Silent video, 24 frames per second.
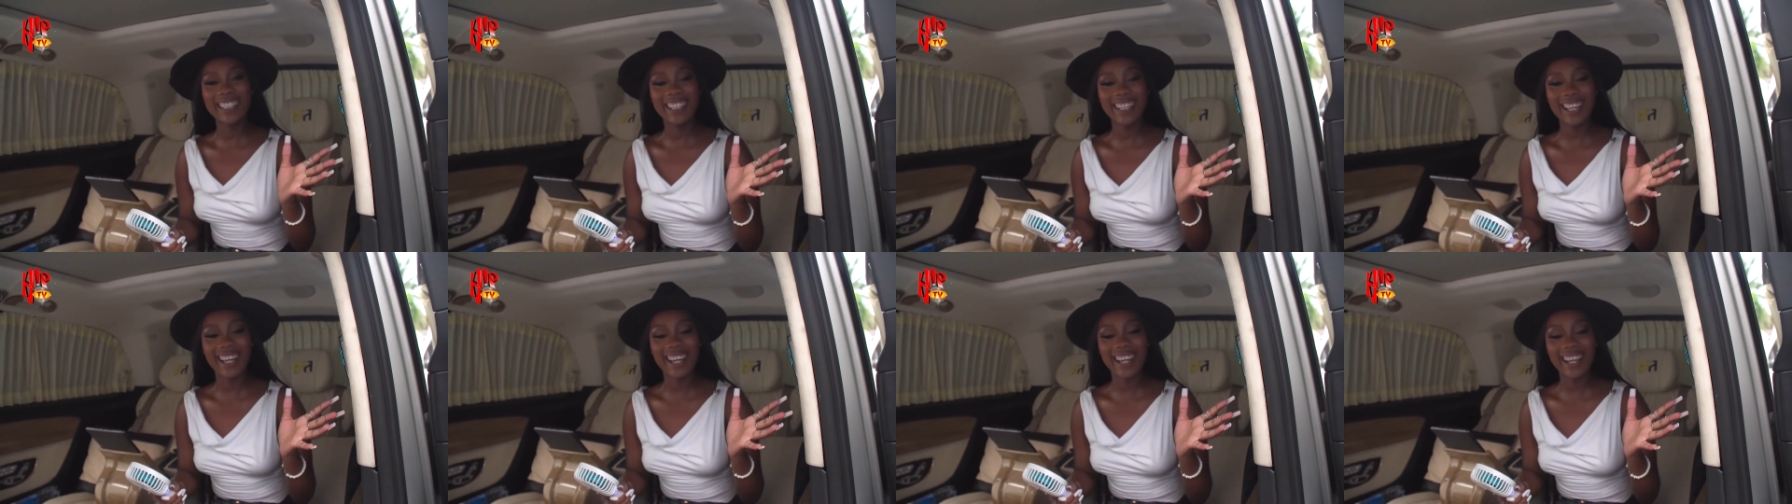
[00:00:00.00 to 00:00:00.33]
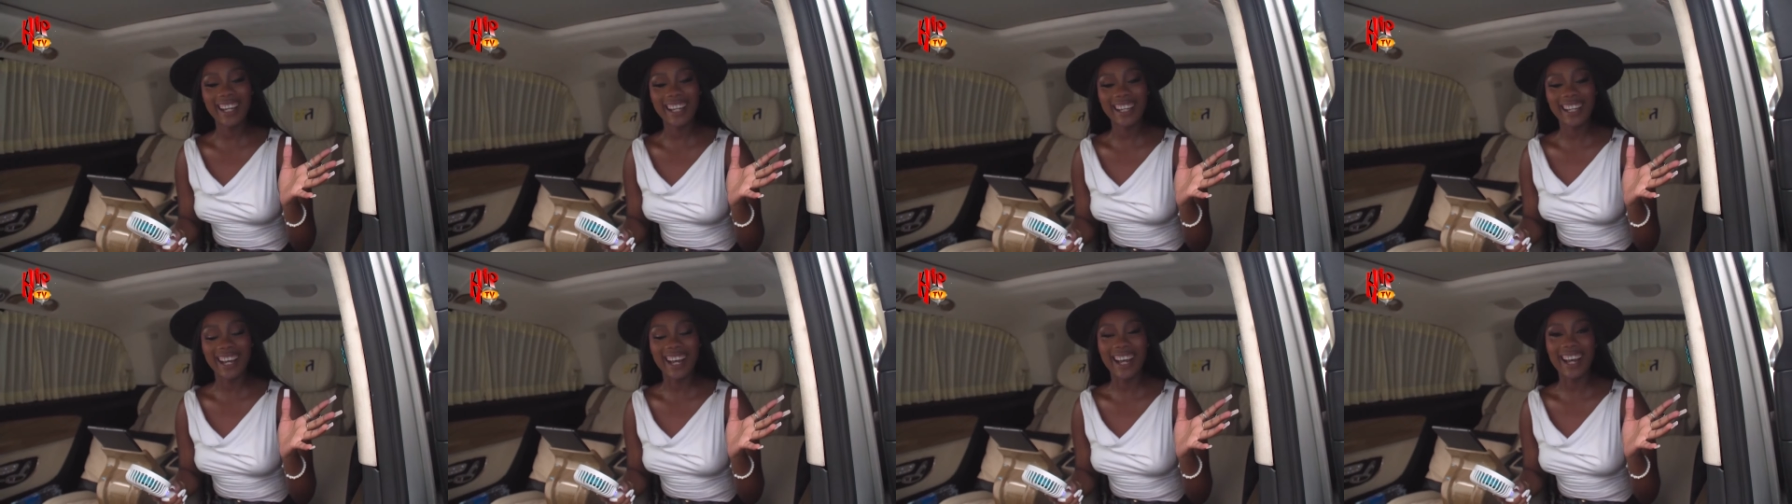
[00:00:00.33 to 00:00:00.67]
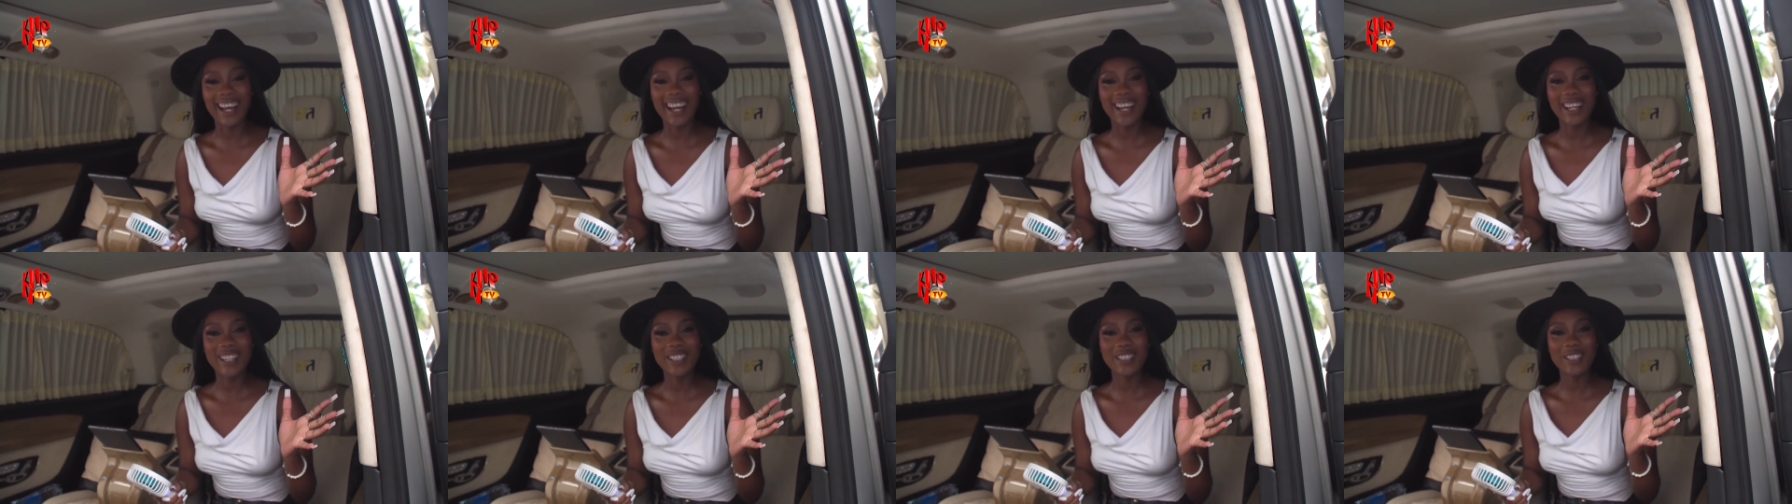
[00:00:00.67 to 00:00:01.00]
here,
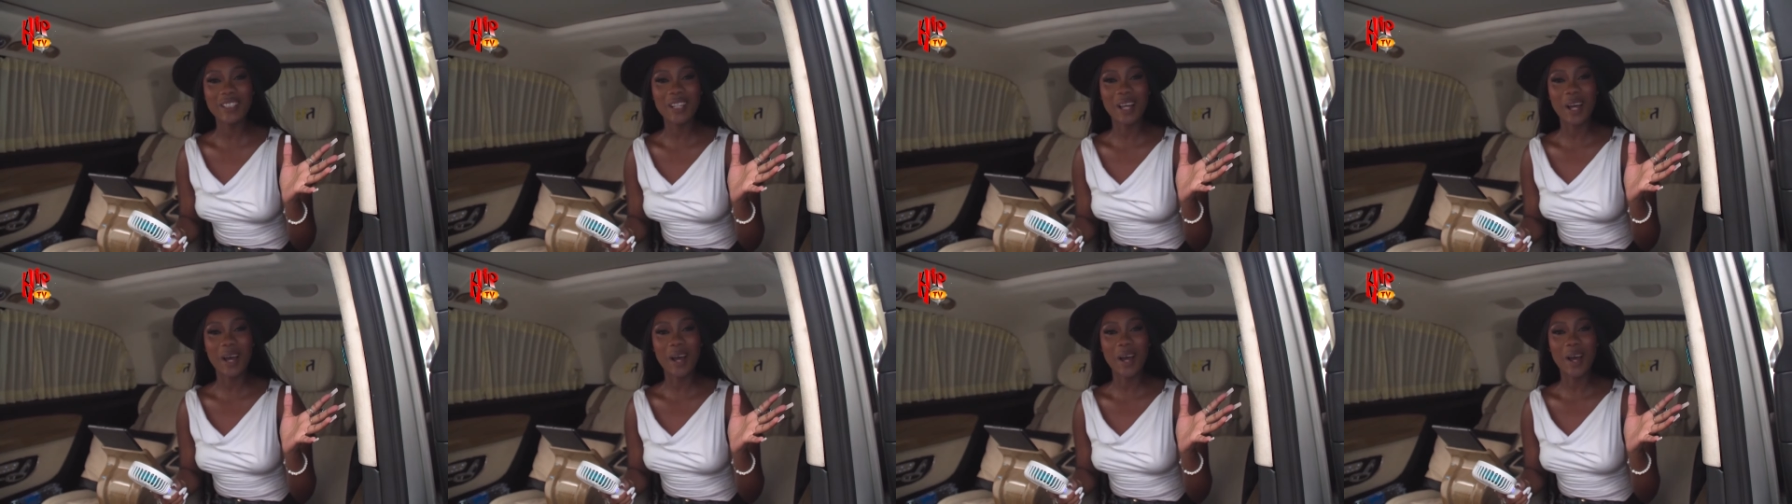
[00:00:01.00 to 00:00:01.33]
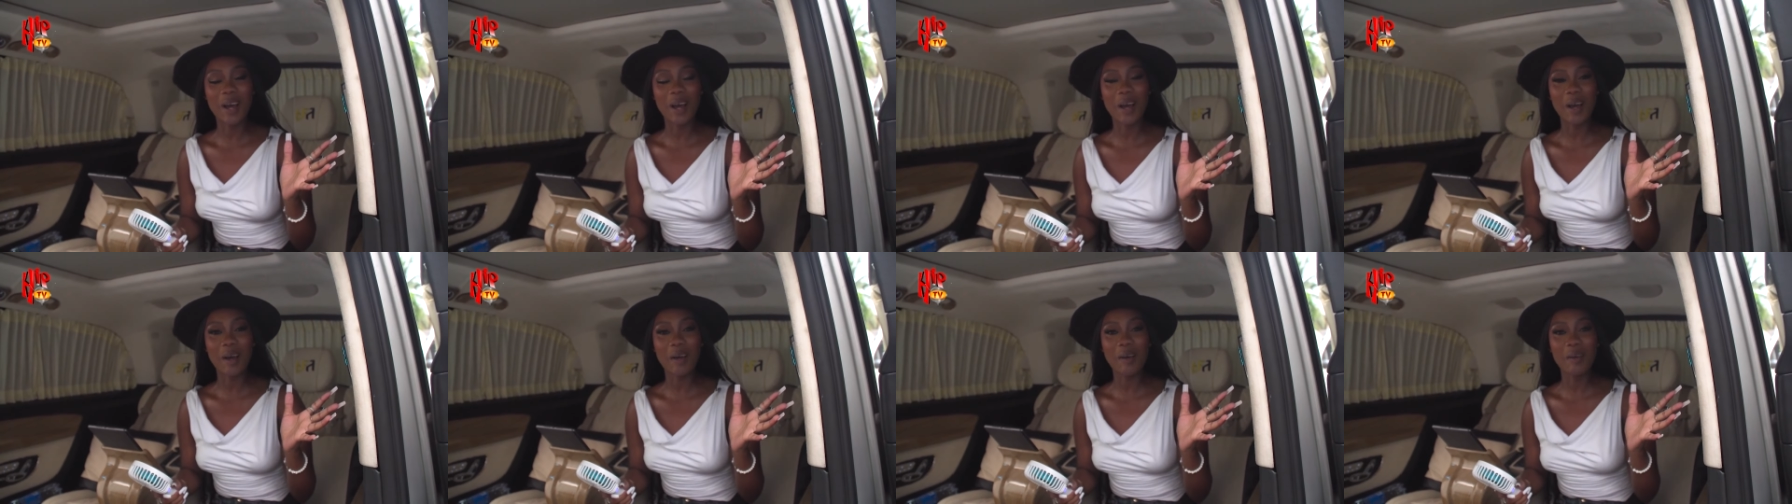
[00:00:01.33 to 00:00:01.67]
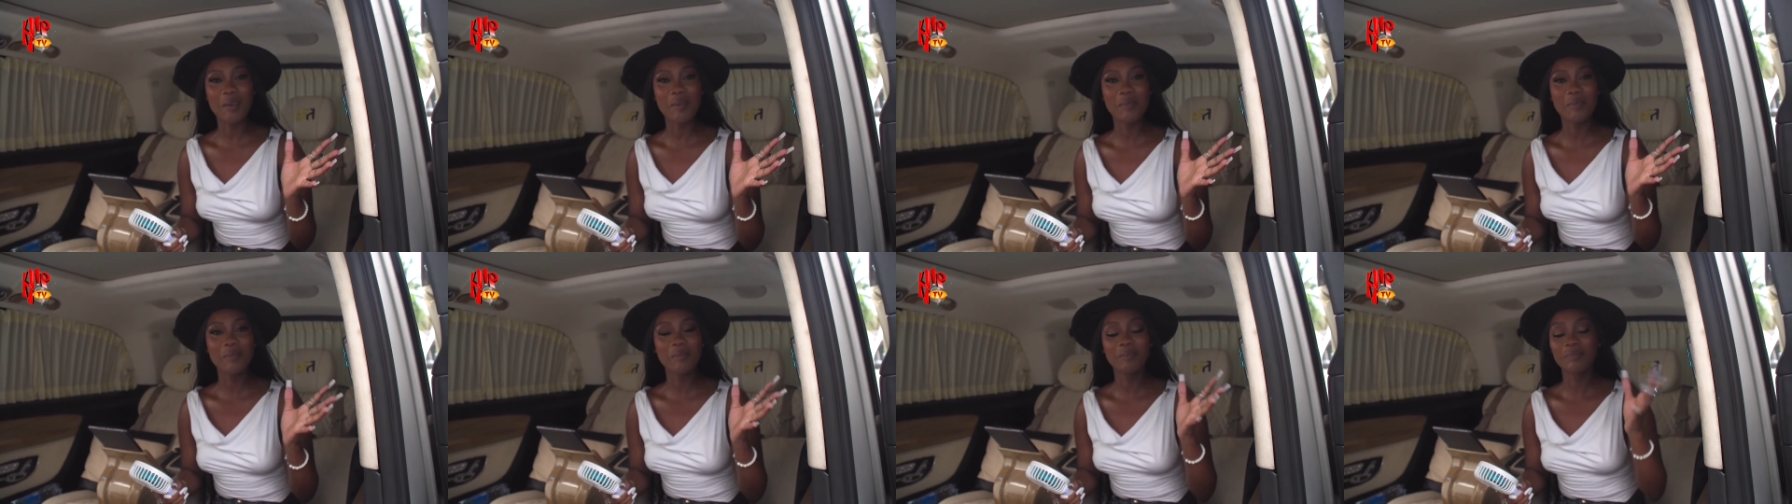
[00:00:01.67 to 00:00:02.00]
guys.
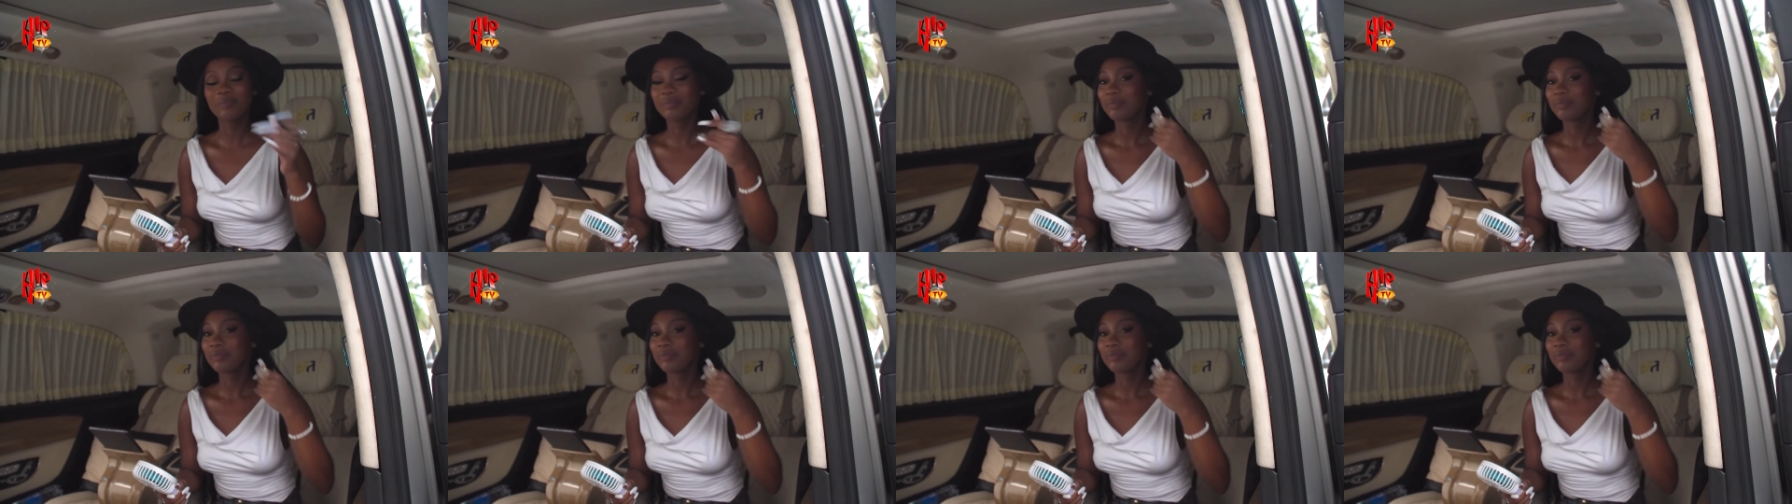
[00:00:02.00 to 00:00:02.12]
Um,